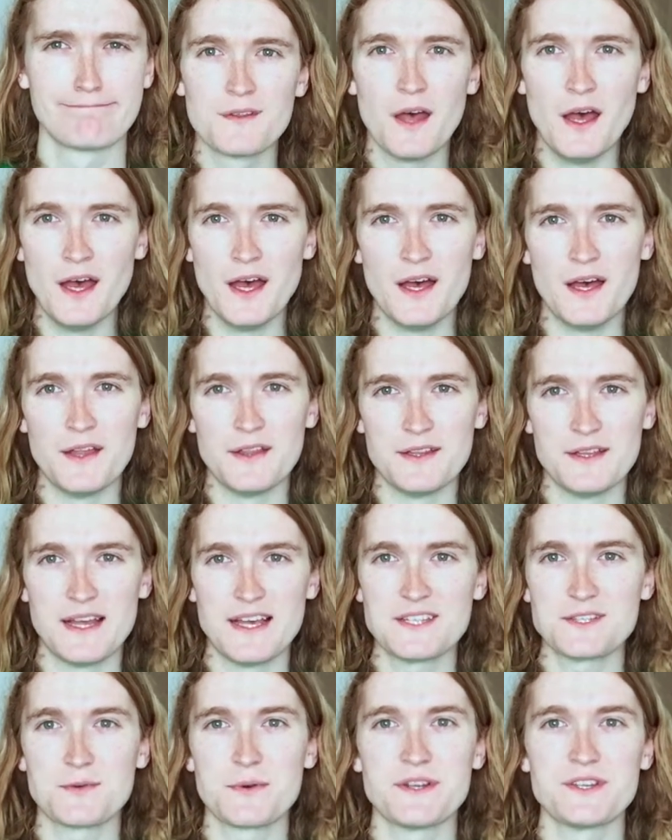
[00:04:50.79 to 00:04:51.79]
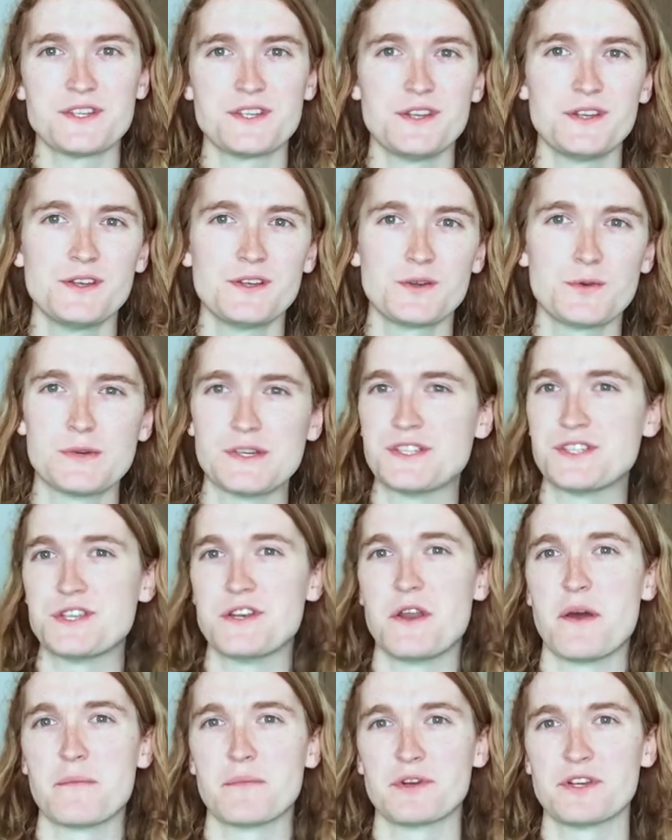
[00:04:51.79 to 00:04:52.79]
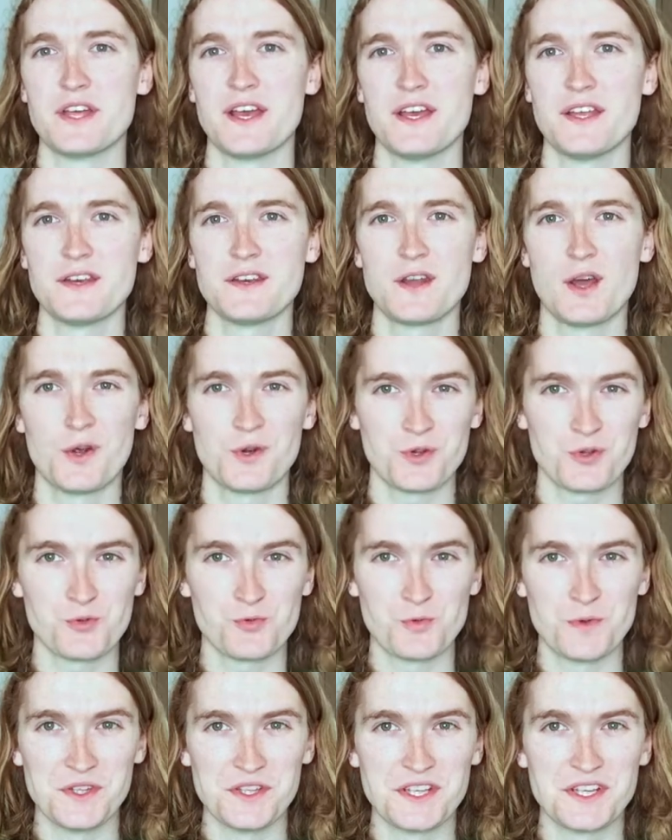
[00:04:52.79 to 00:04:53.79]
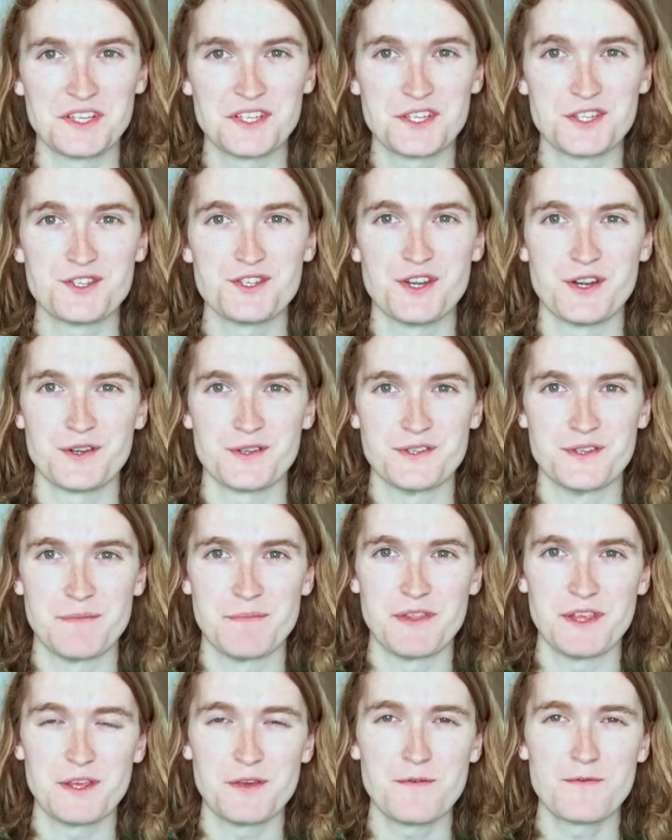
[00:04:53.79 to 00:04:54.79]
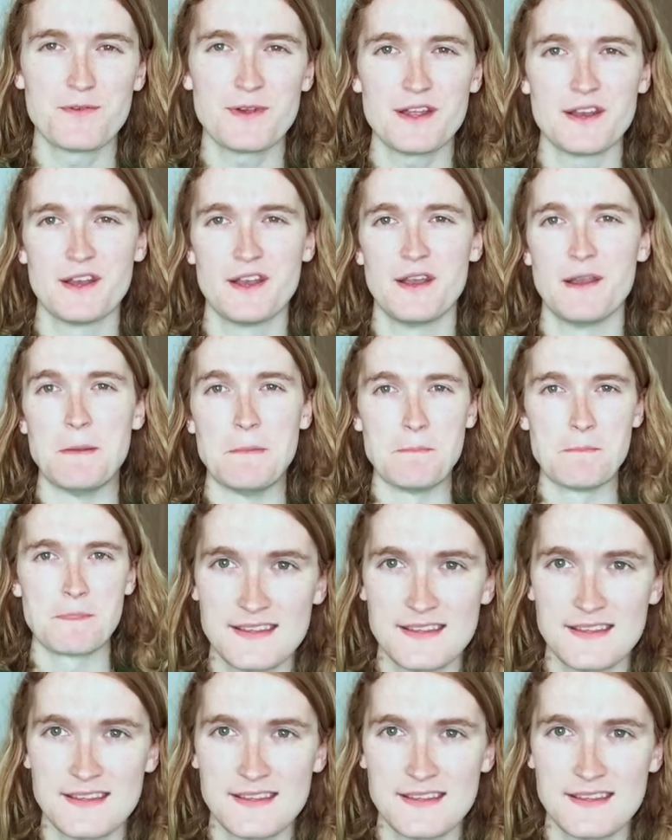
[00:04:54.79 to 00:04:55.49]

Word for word: Uh, the last question, question number 10, are you willing to share something you've written?